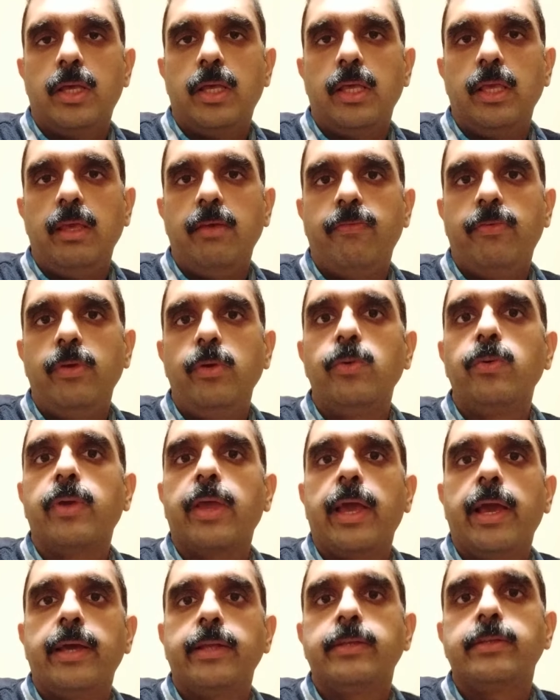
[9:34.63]
If you
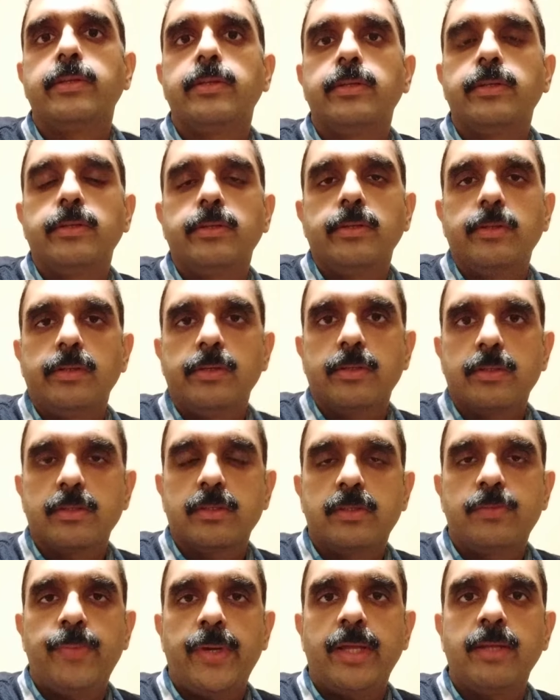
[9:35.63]
can
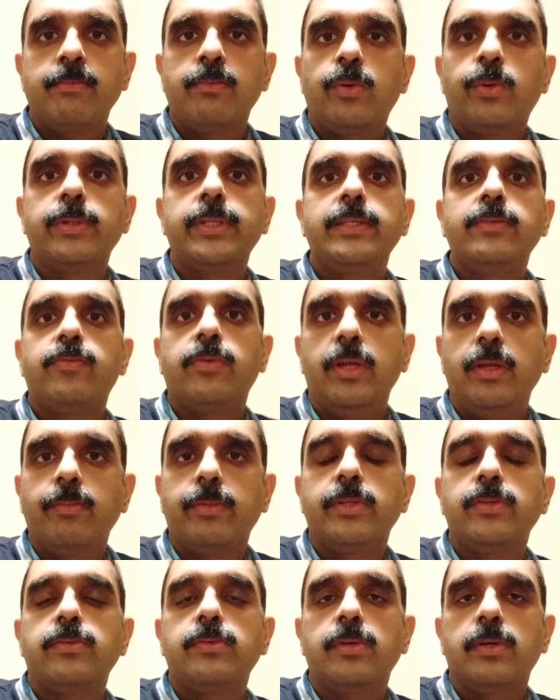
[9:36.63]
spend more than 3
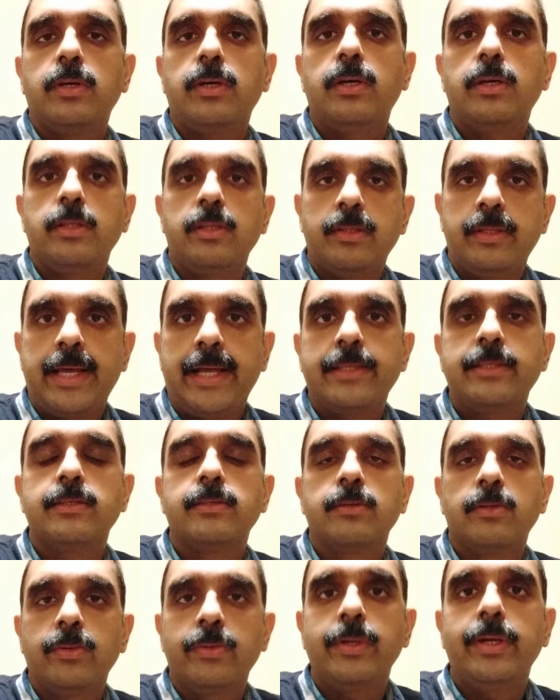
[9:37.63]
months, that's
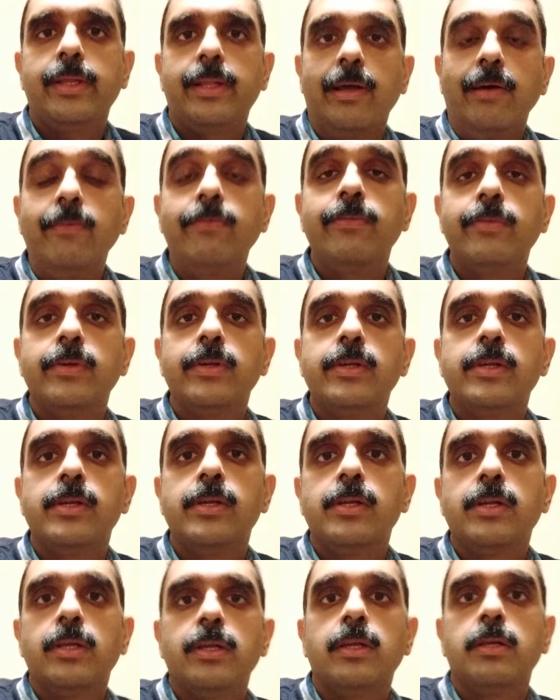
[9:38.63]
good enough.
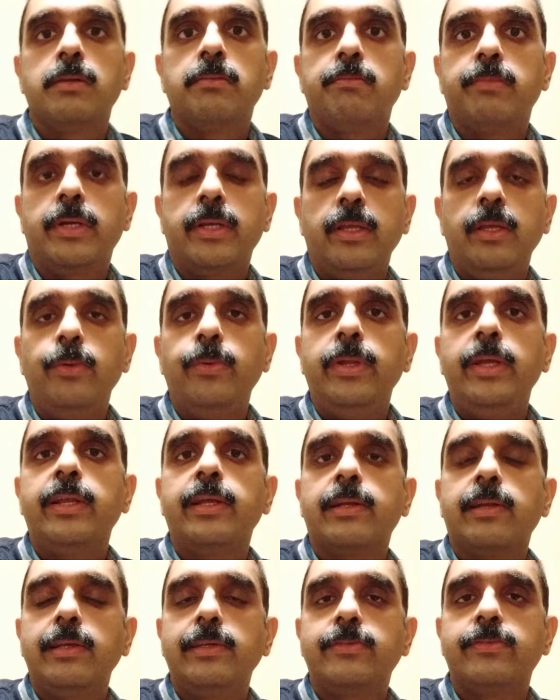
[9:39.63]
But you need
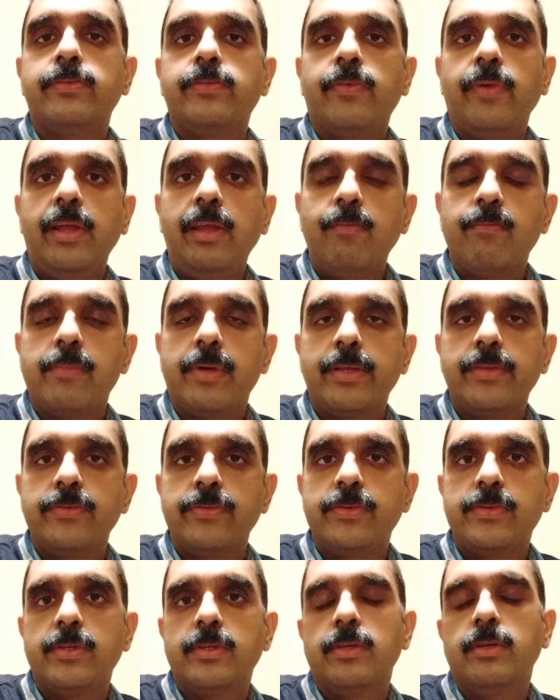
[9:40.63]
at least 3
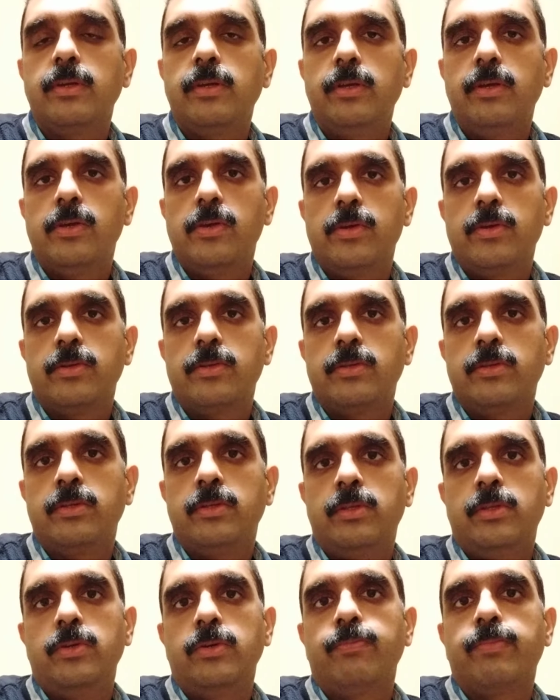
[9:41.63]
months
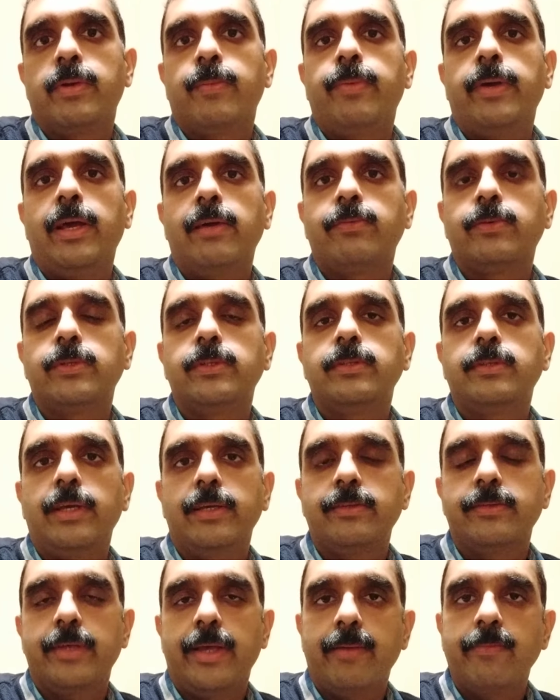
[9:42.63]
to prepare for this
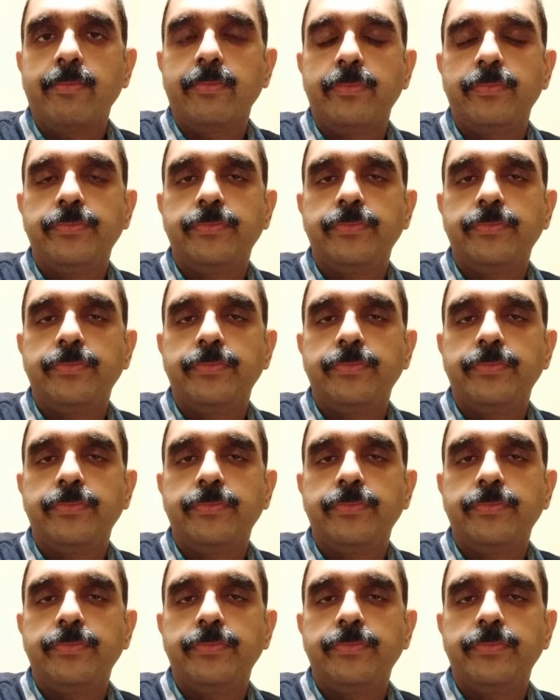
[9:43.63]
exam.